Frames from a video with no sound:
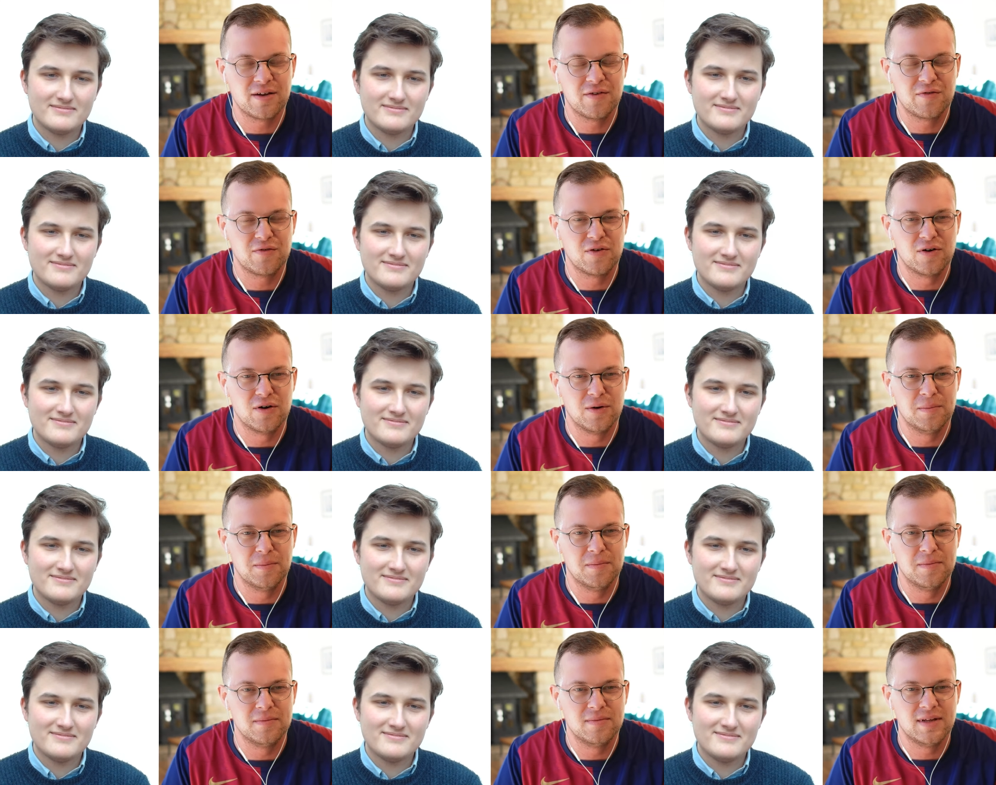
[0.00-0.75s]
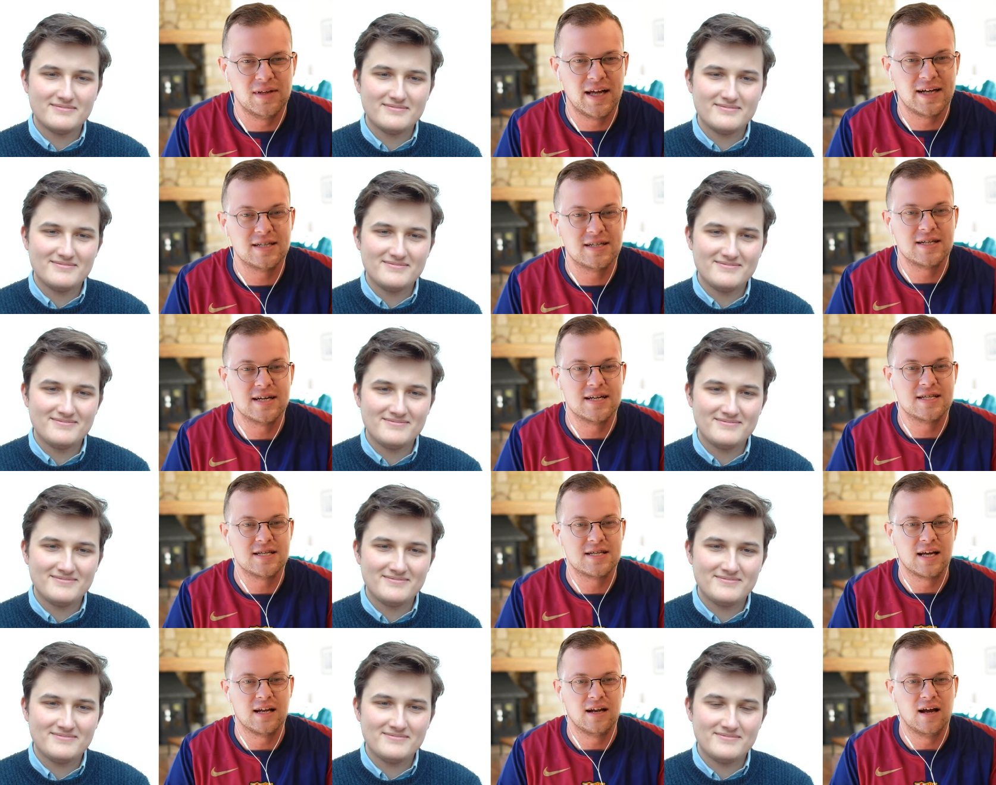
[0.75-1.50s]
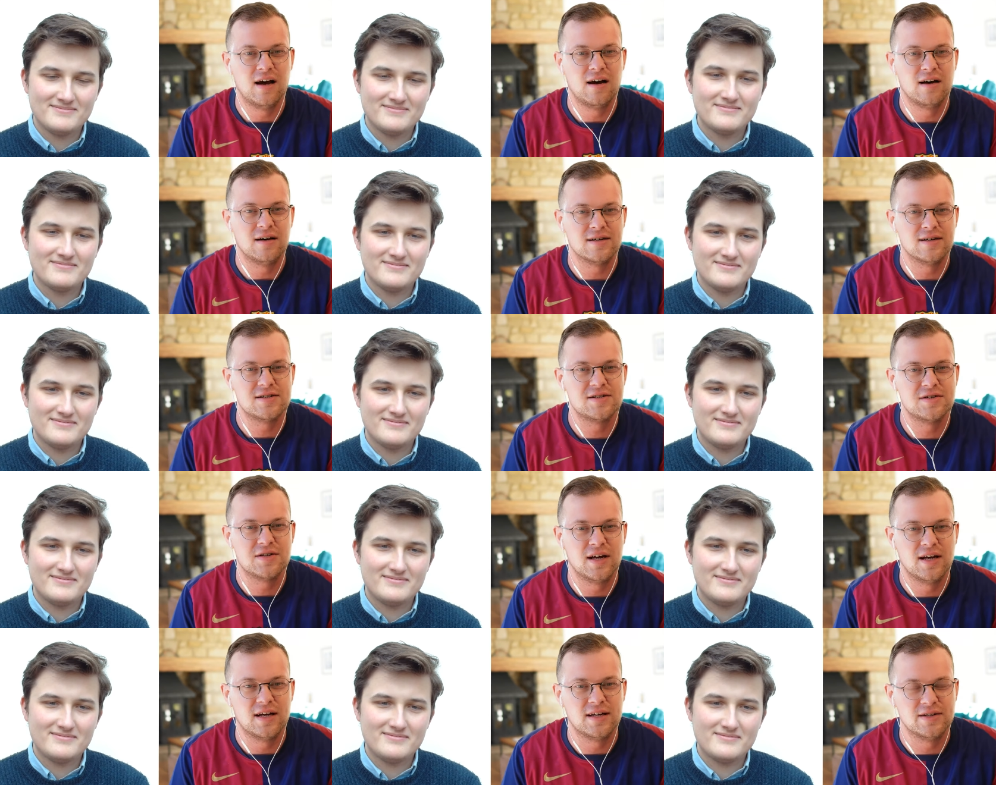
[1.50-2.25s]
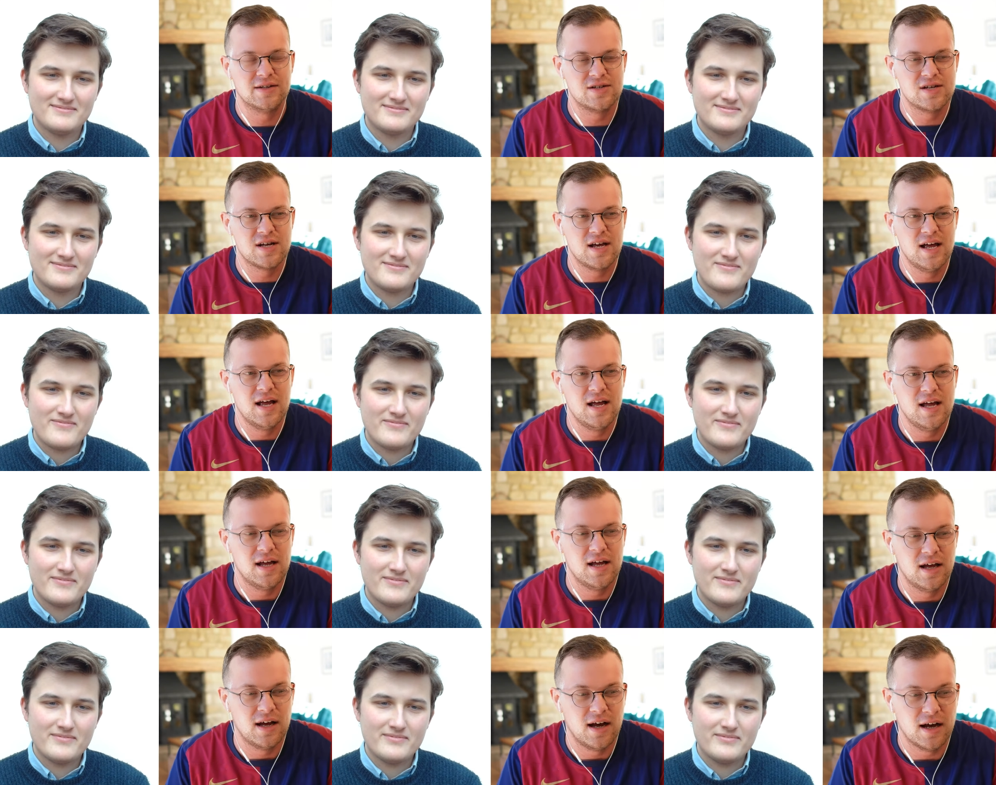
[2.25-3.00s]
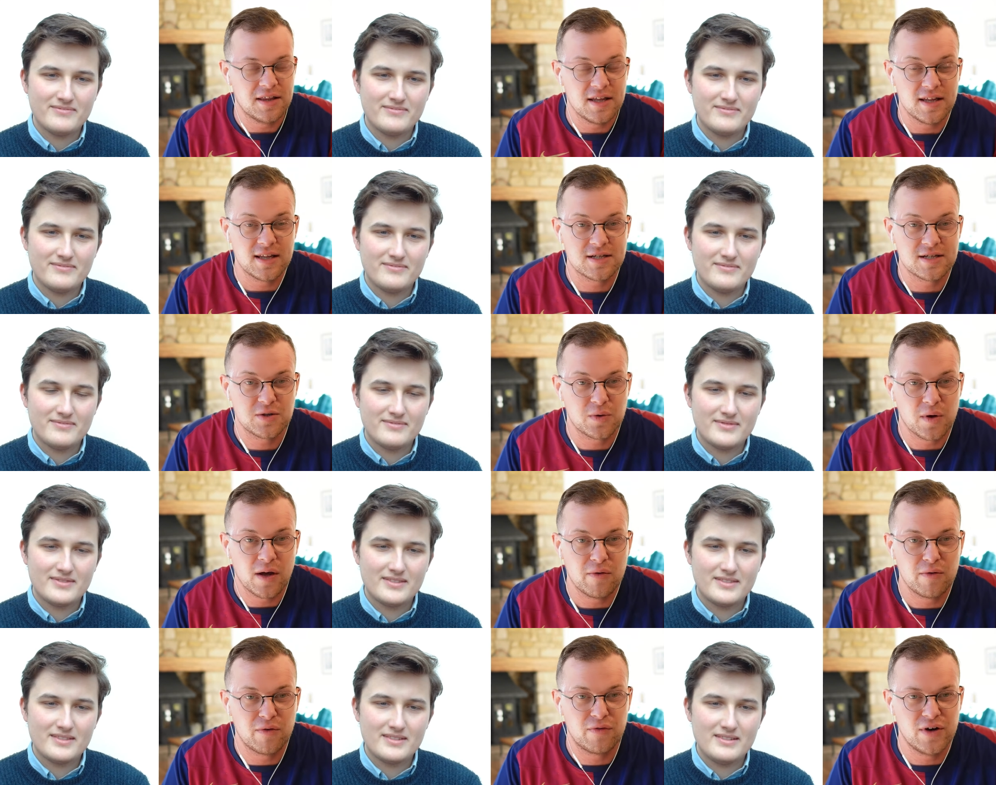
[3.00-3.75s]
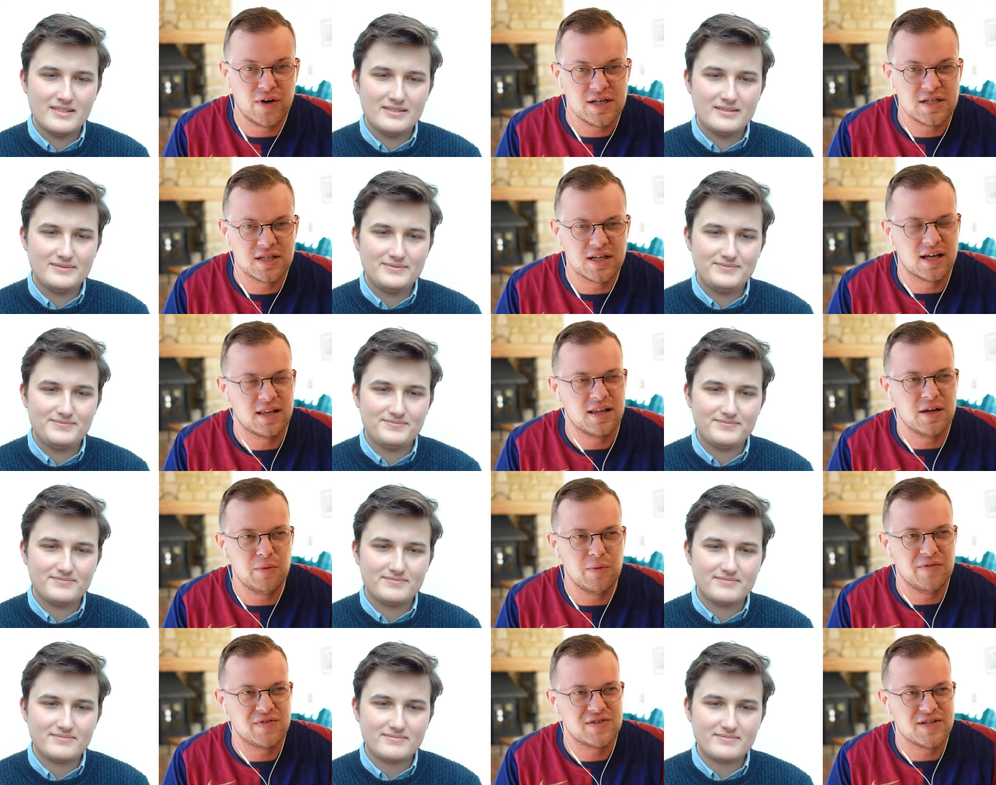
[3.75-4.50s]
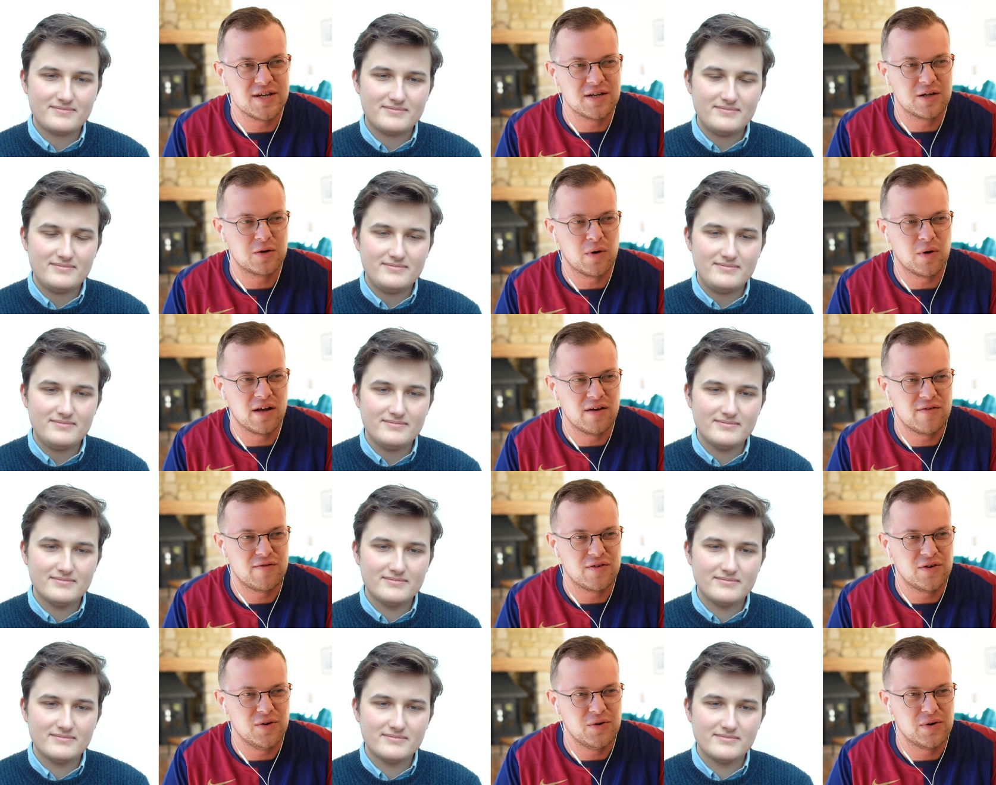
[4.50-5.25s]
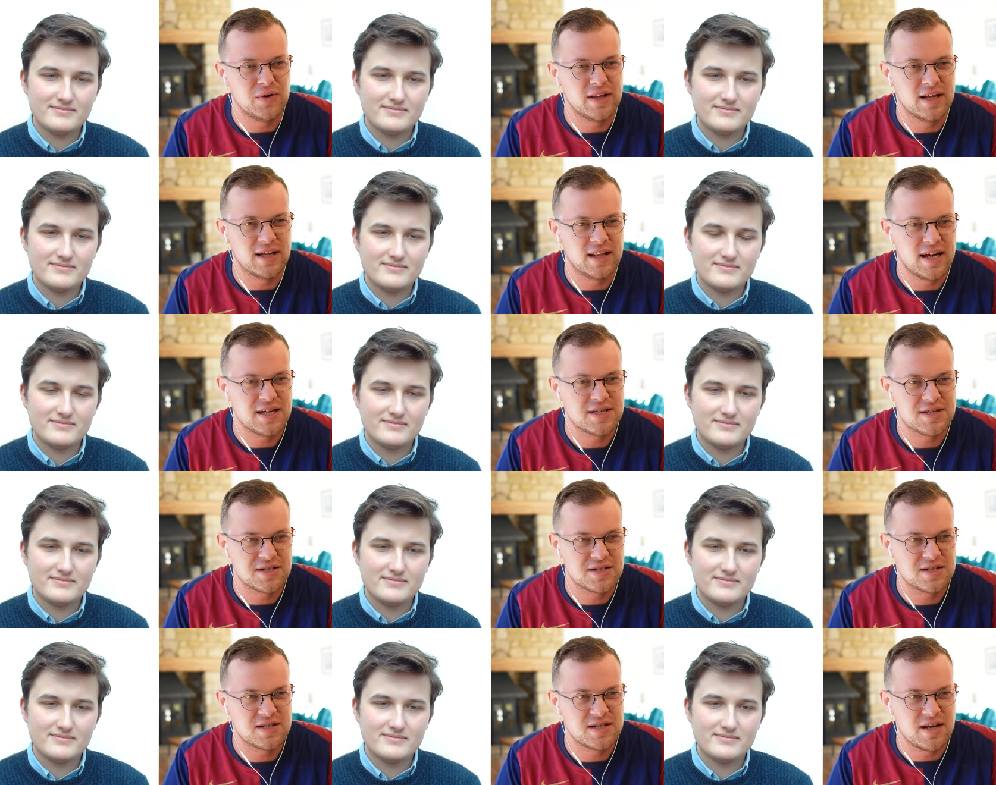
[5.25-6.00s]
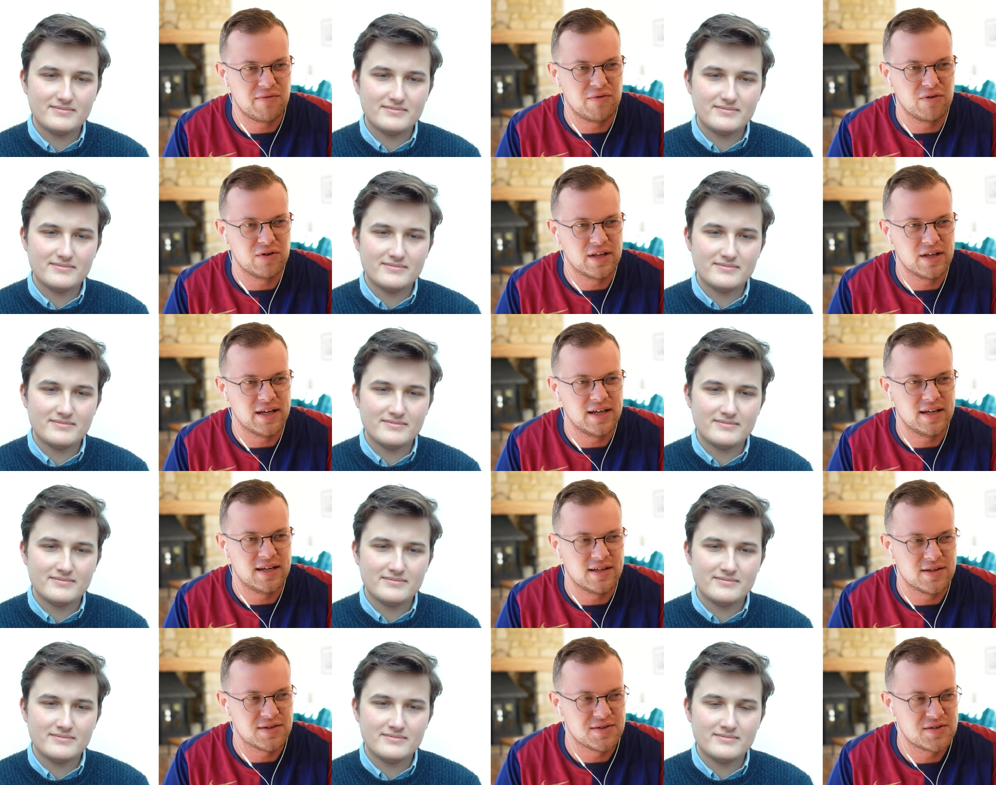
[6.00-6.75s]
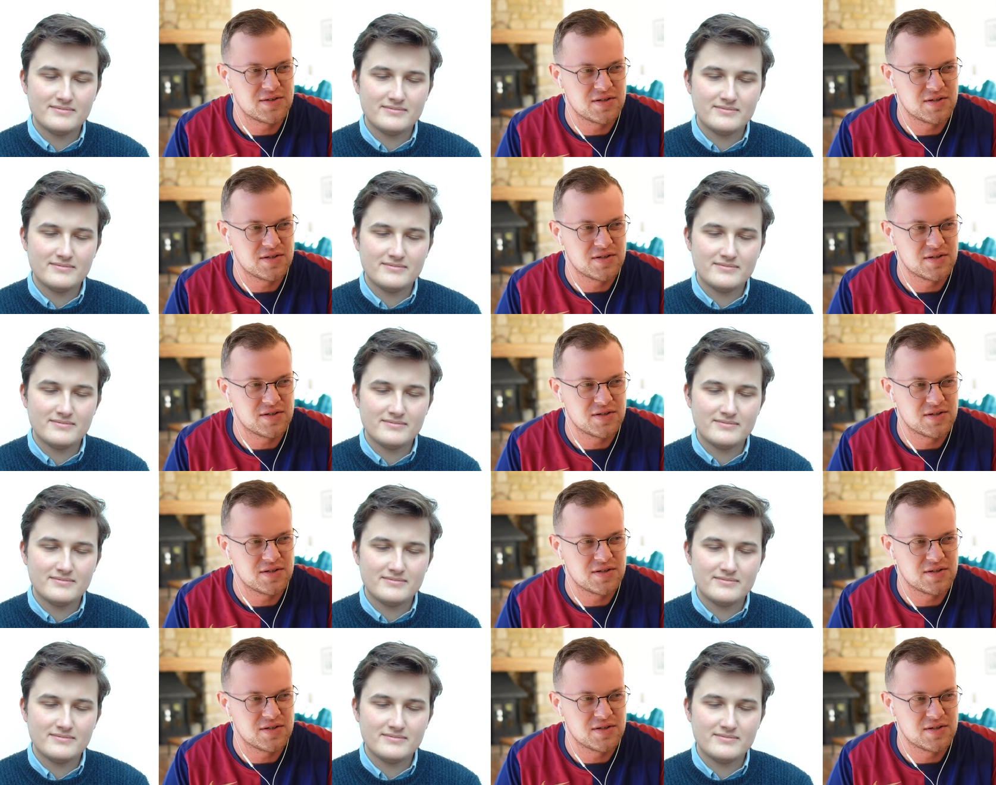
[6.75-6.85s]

Speaker 1: from Latter Day Saint art, and I think that's quite refreshing. I think we've seen quite a few in the last several years.